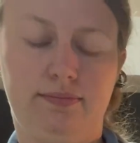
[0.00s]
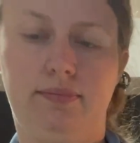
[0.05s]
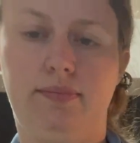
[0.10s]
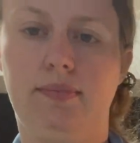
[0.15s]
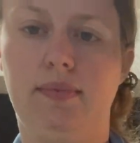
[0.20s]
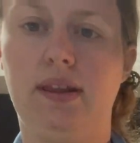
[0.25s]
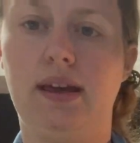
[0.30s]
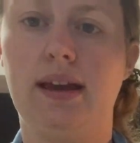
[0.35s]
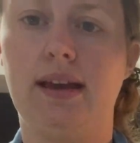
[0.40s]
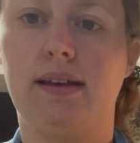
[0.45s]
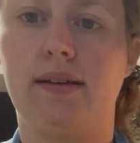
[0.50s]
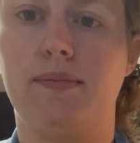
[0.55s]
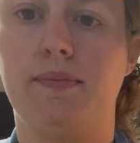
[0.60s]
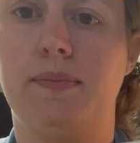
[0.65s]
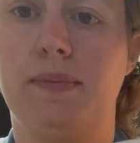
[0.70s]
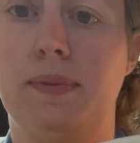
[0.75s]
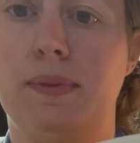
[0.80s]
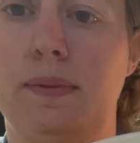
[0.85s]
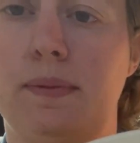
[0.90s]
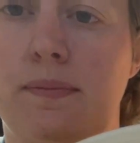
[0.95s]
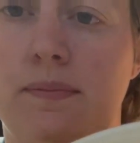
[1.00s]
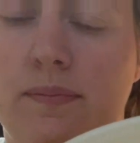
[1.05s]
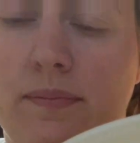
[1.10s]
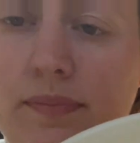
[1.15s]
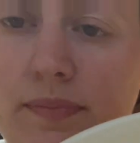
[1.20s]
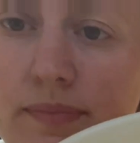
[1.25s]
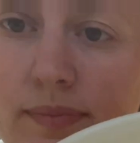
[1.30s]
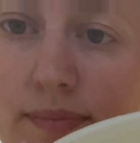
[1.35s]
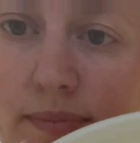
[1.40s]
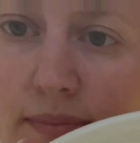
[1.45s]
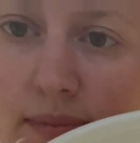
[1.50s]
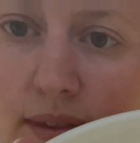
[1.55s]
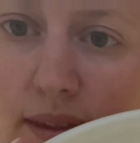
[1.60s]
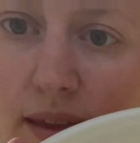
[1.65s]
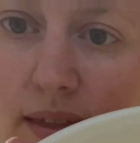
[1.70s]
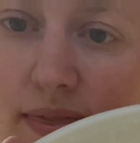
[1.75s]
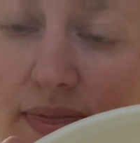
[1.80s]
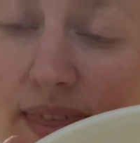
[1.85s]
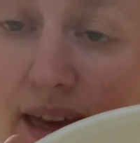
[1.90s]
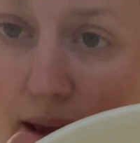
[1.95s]
like
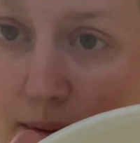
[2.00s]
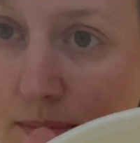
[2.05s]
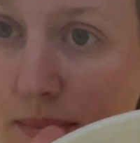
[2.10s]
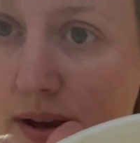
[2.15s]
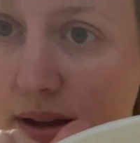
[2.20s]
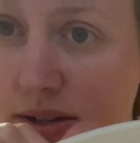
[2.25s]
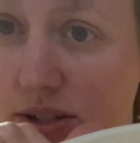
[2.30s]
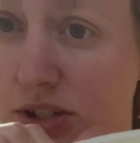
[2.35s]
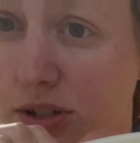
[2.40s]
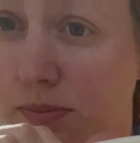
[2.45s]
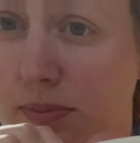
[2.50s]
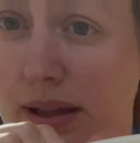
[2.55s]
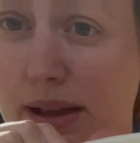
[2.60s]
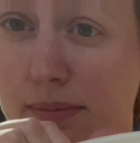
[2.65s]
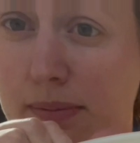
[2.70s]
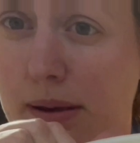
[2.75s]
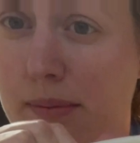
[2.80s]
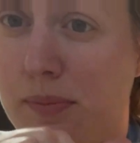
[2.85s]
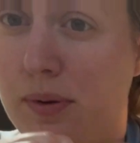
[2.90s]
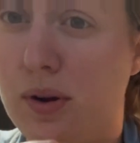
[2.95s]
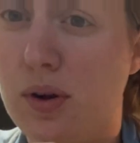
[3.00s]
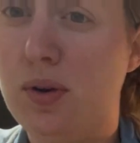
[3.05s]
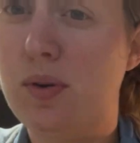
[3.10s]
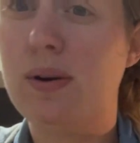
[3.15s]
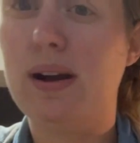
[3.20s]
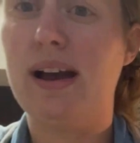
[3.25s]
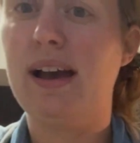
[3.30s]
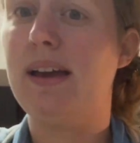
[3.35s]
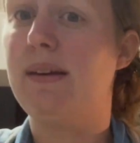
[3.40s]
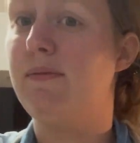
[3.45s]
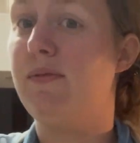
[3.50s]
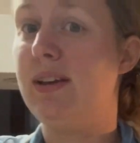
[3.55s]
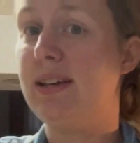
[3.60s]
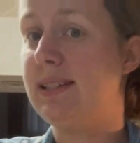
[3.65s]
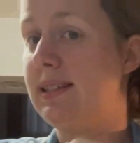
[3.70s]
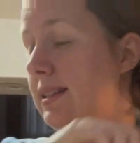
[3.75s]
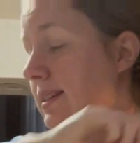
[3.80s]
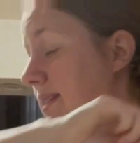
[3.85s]
that much black pepper. Oh, I am fixing to